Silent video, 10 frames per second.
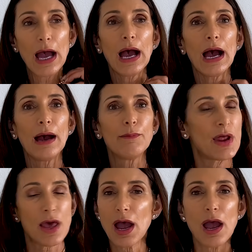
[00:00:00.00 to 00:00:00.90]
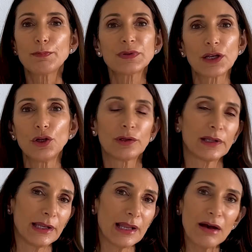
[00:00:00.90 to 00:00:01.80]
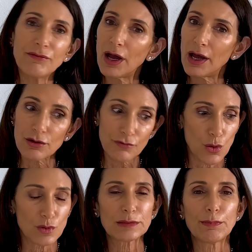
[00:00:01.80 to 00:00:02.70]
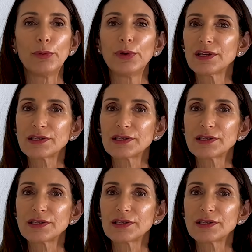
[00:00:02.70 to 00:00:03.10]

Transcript: that I absolutely love, and of course my rings.